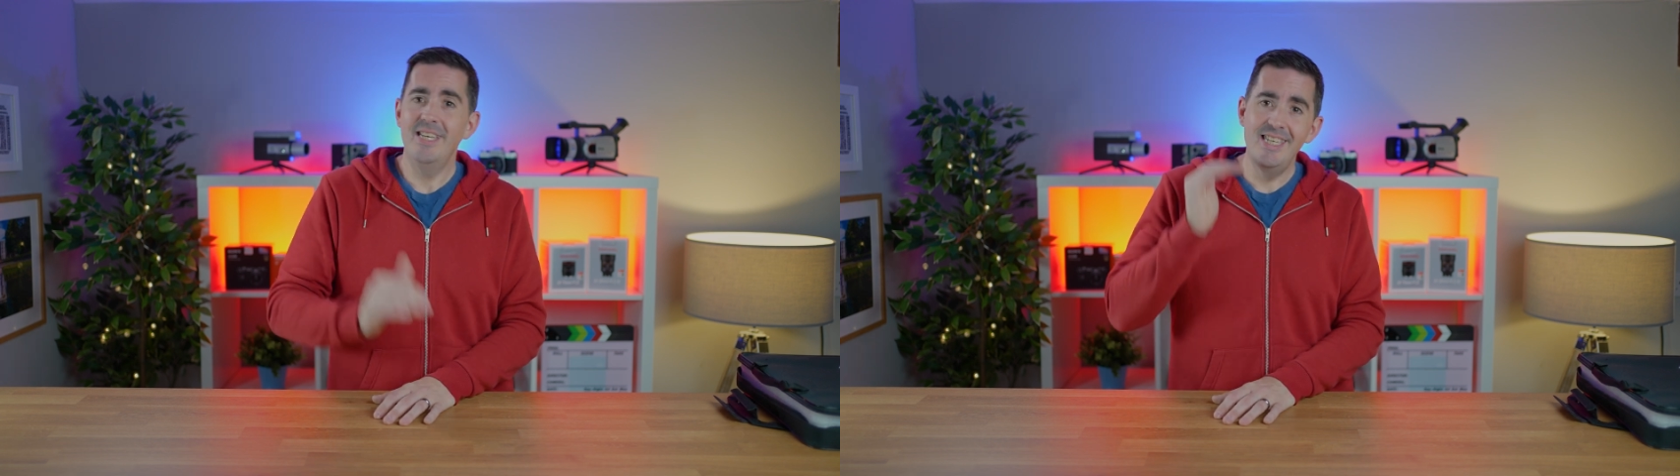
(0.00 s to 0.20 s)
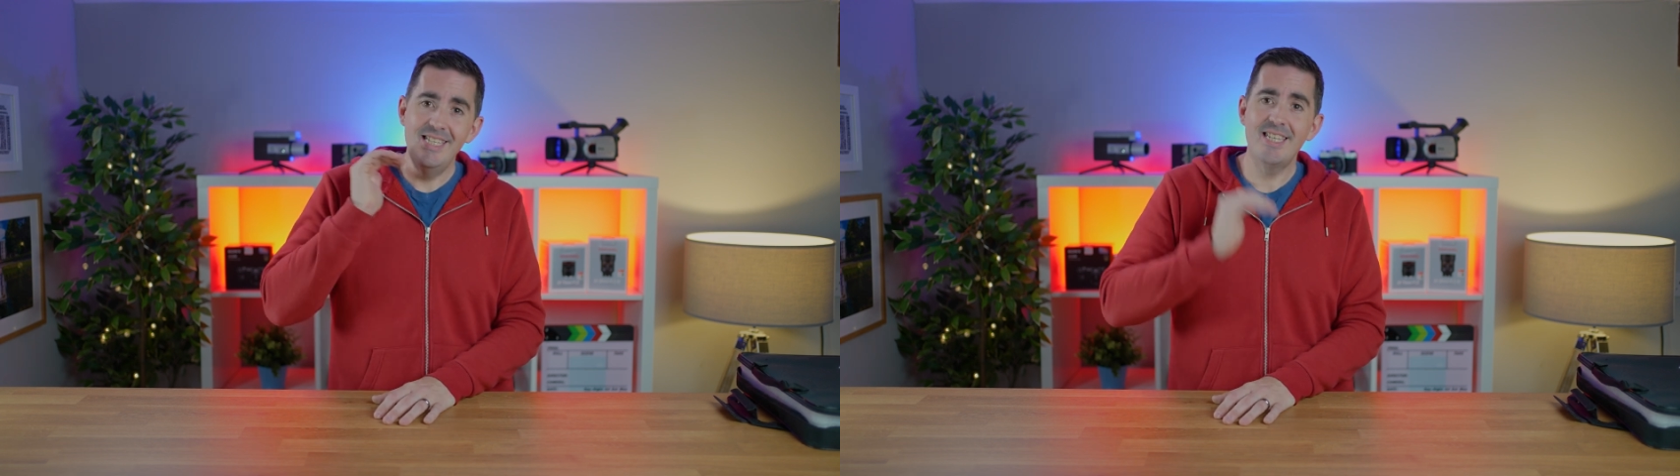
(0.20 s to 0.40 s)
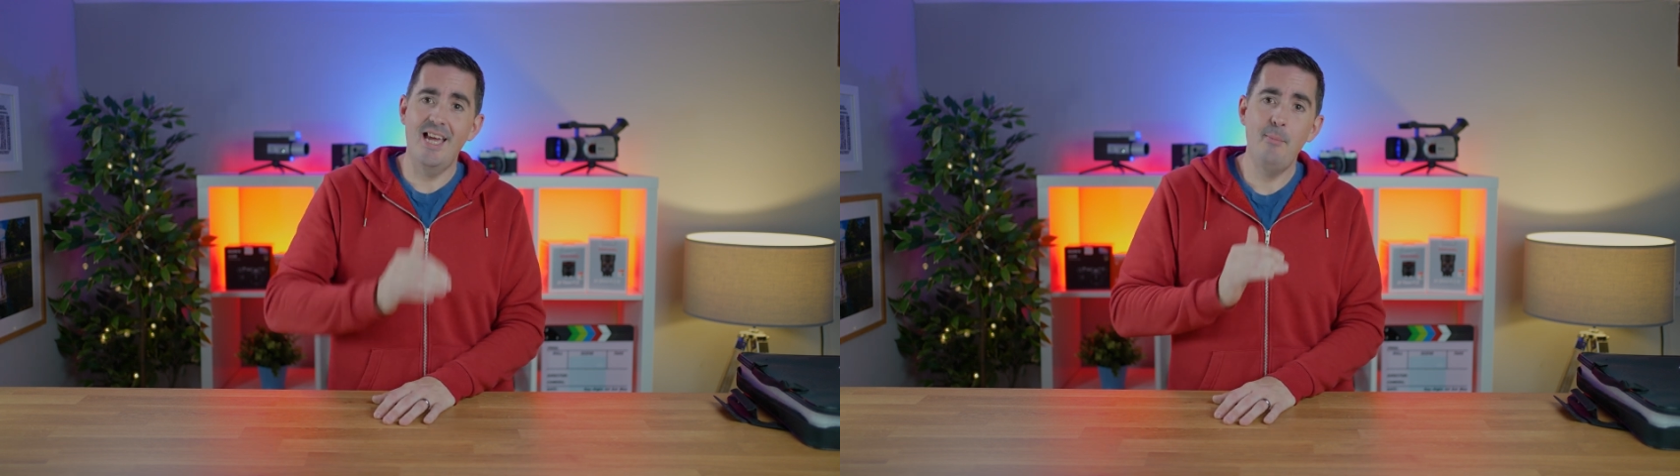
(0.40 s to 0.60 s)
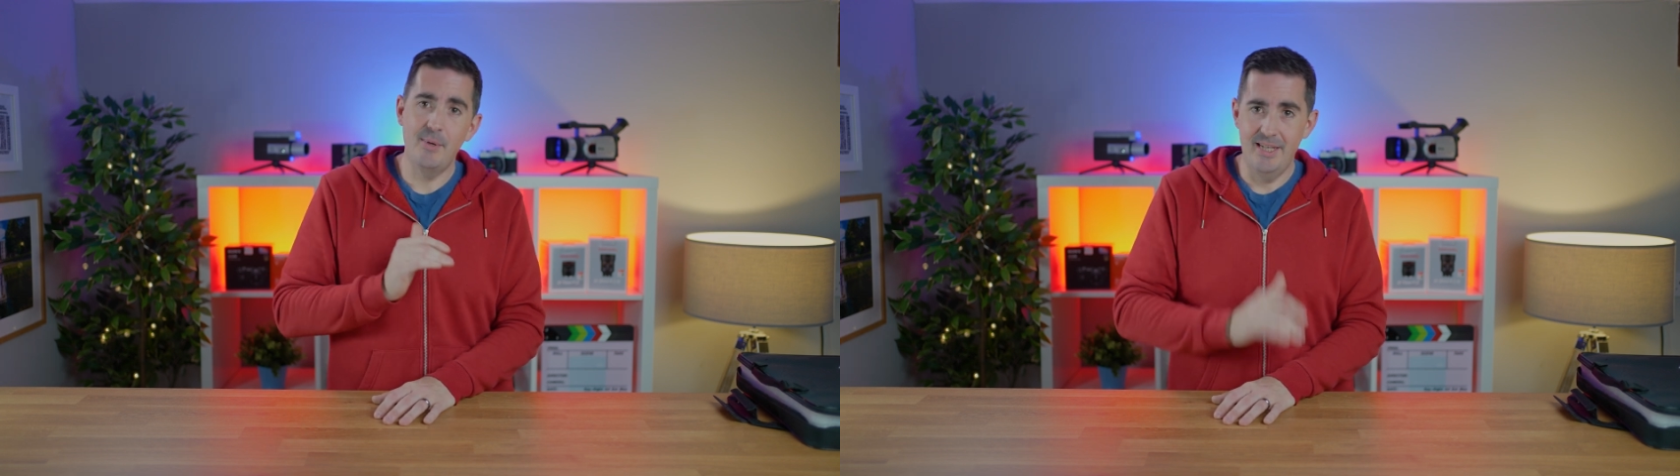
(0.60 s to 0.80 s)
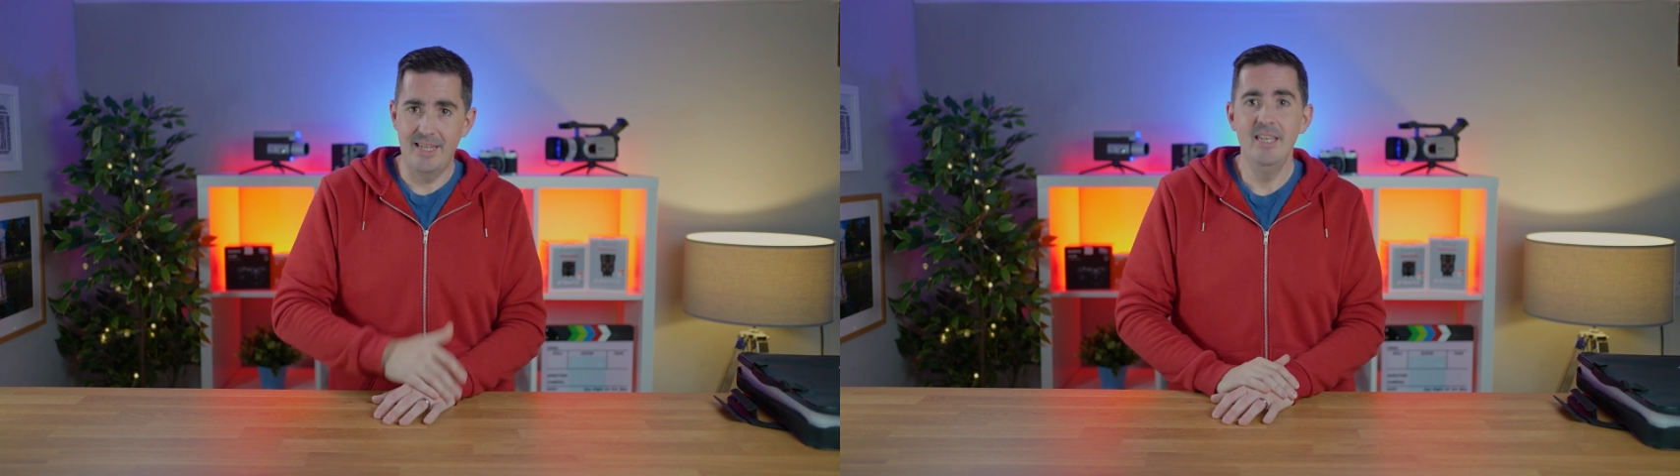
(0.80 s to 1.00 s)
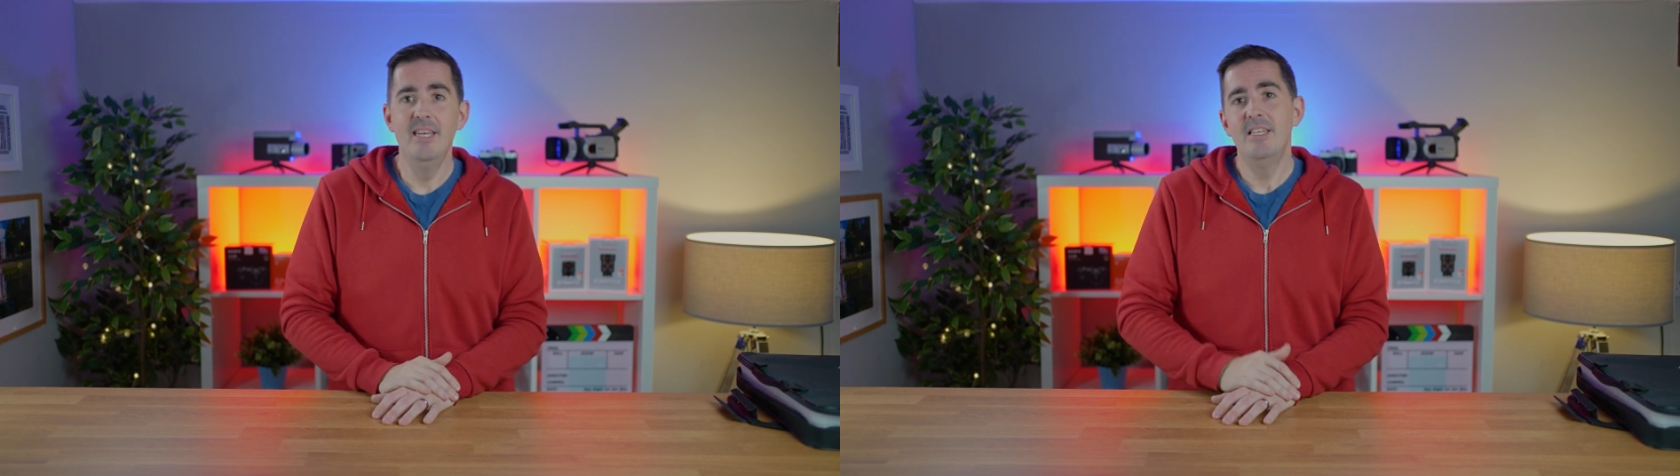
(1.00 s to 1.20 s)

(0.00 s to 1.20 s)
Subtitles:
is happening.